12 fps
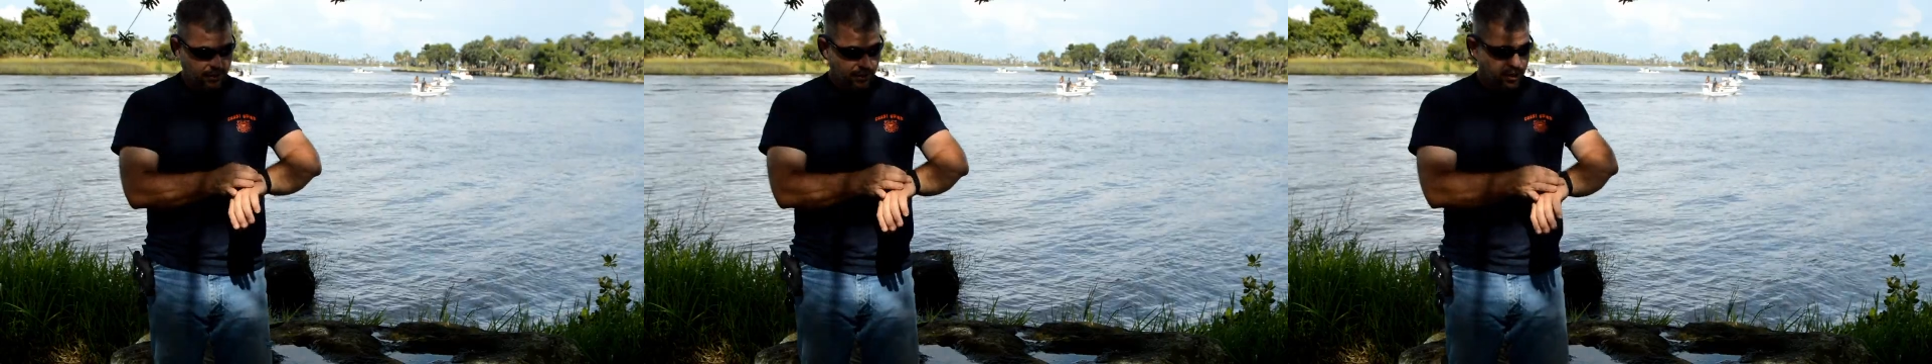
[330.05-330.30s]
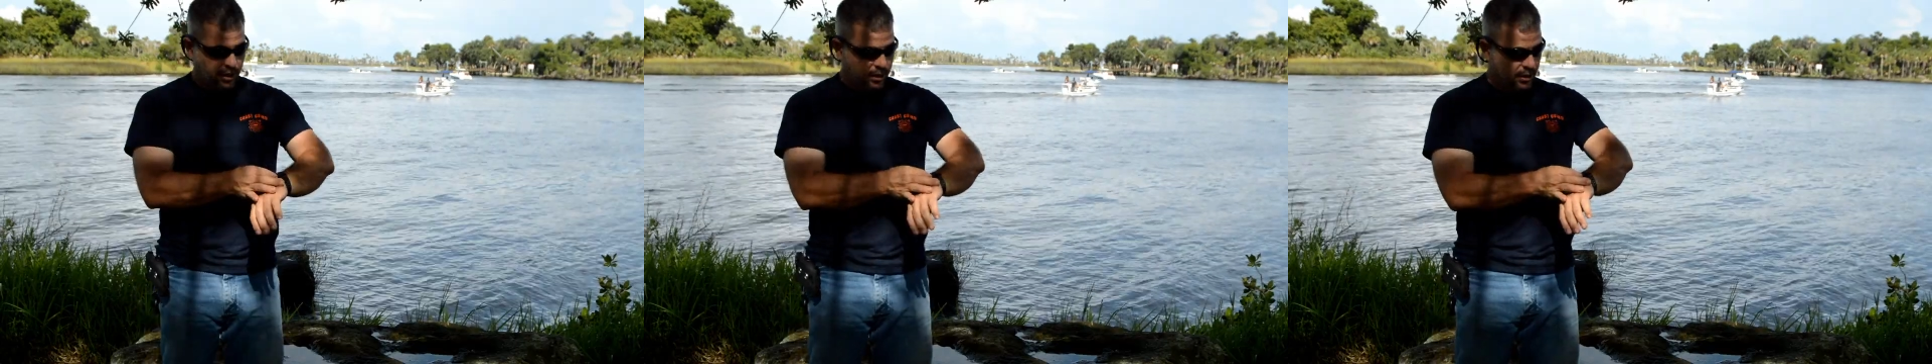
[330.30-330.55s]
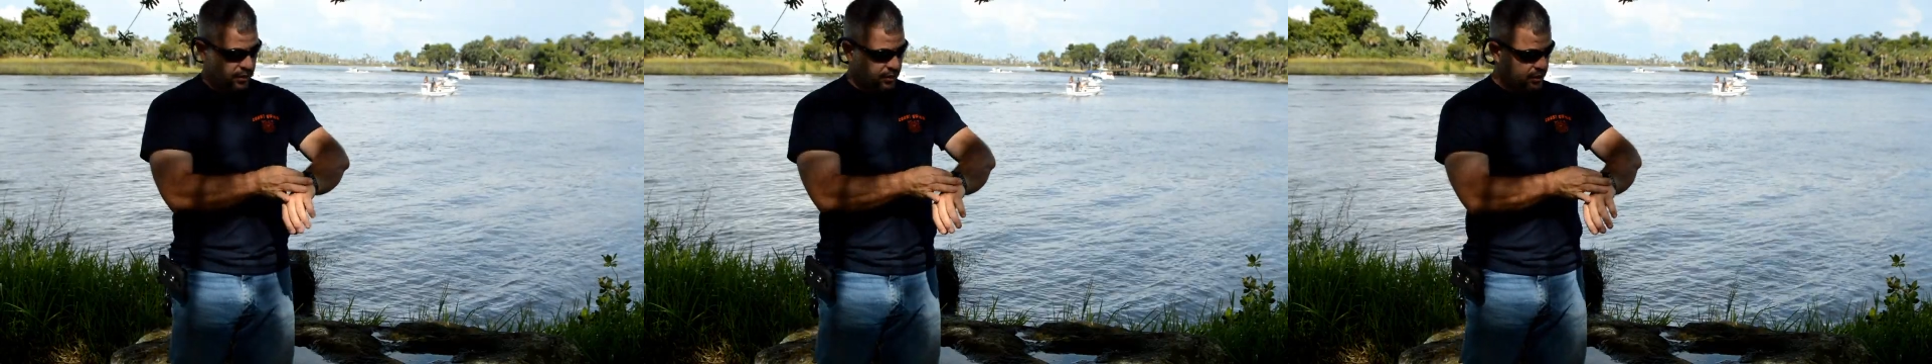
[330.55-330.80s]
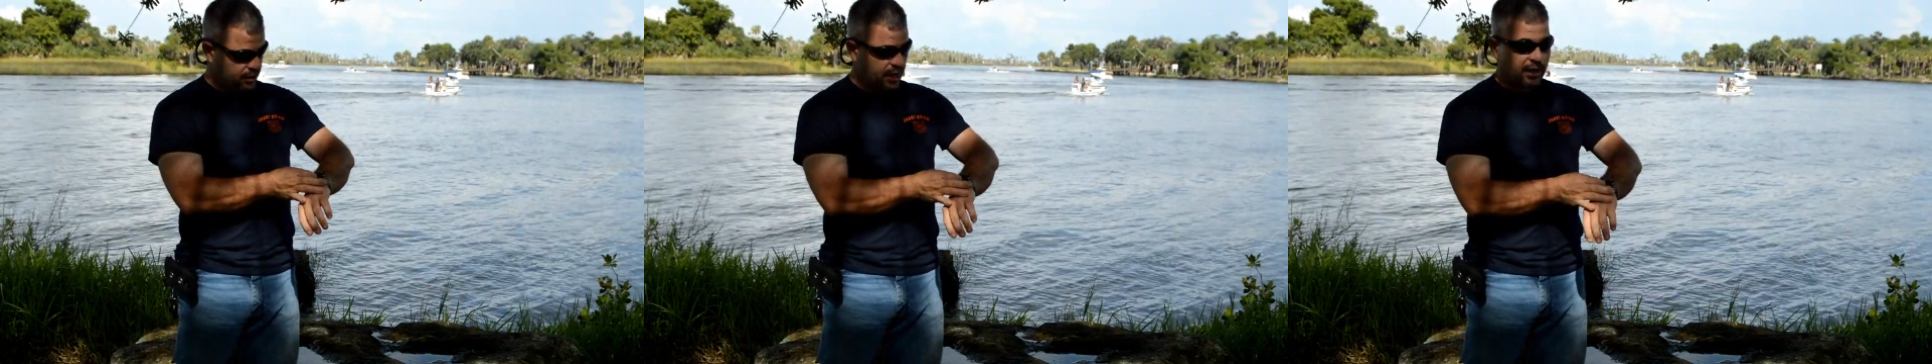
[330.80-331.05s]
it is
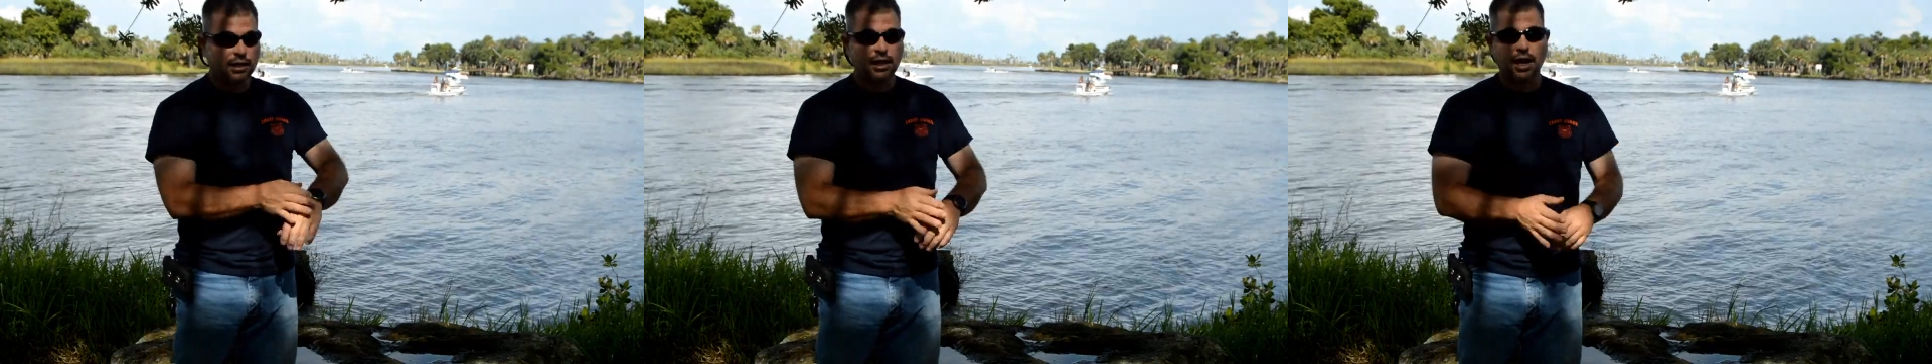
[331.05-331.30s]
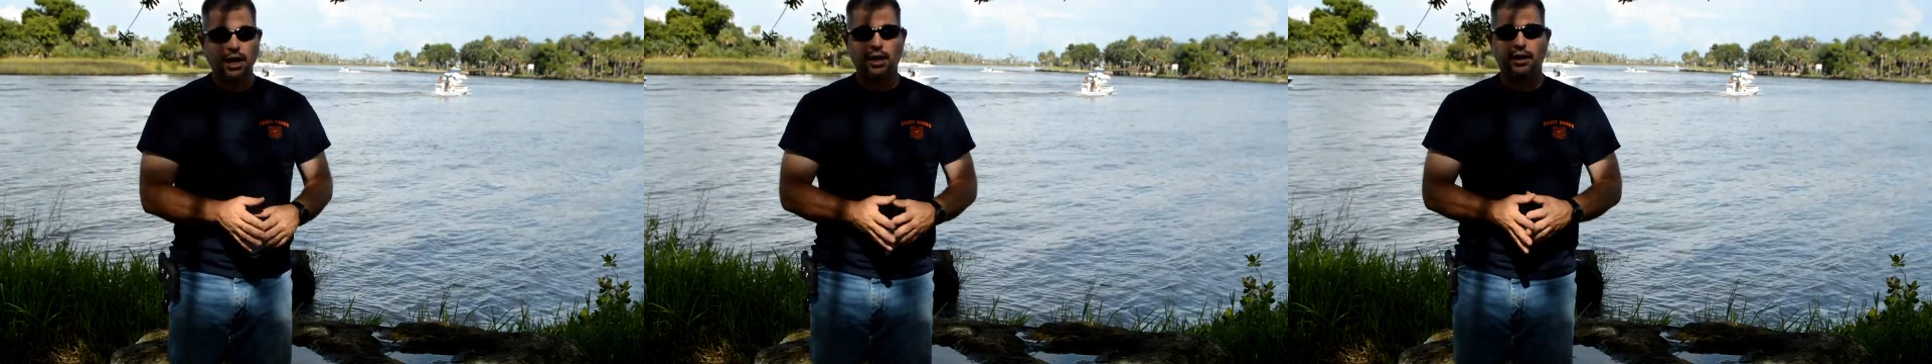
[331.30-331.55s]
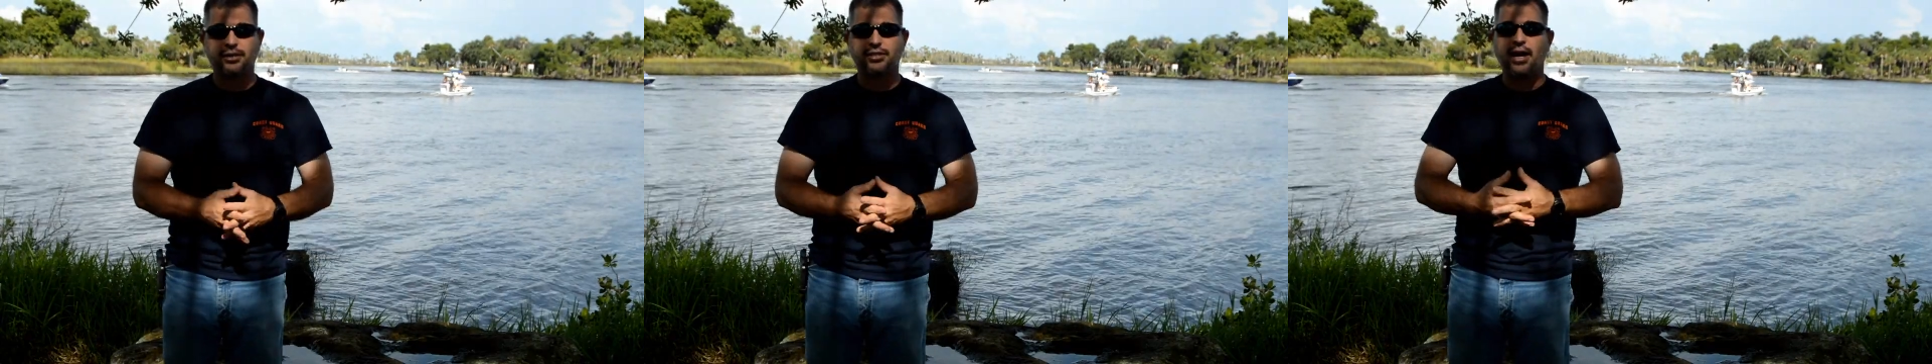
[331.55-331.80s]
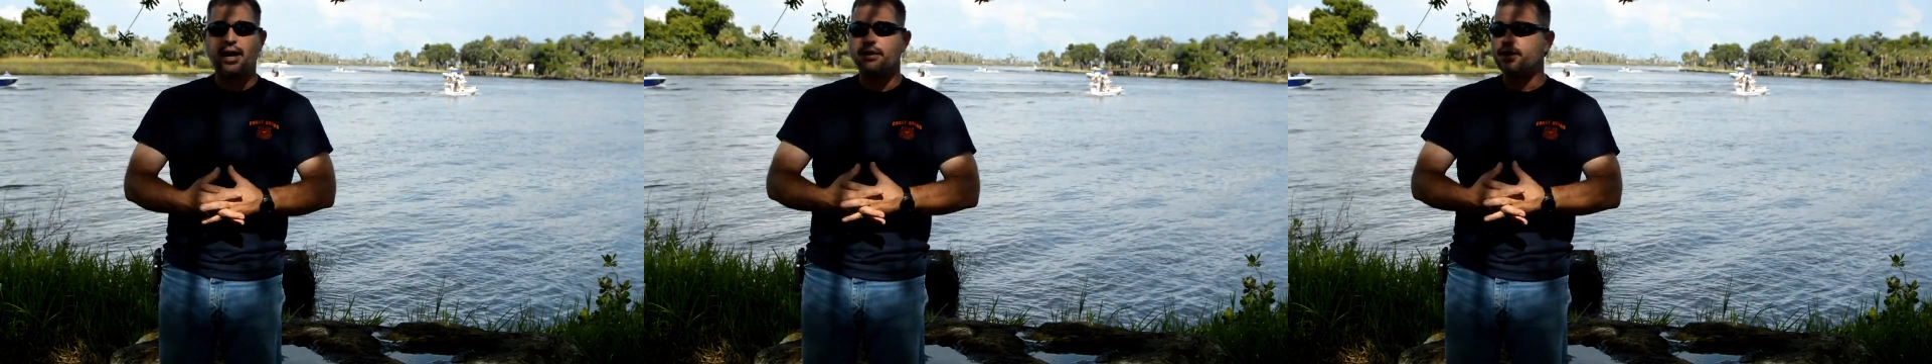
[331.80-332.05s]
10 o'clock on a
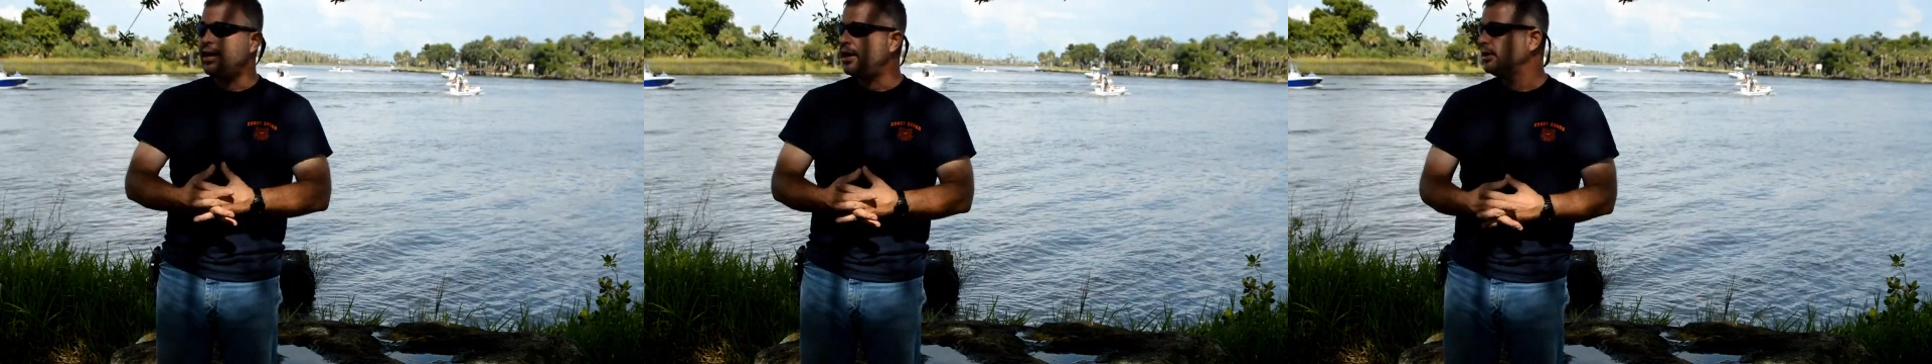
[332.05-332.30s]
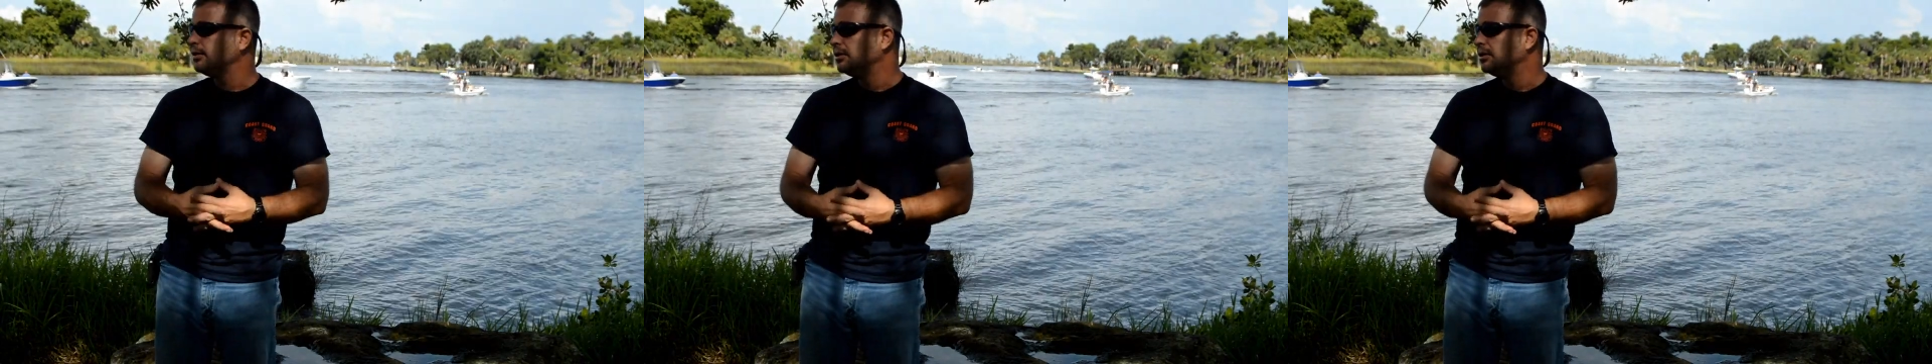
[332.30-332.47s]
Saturday.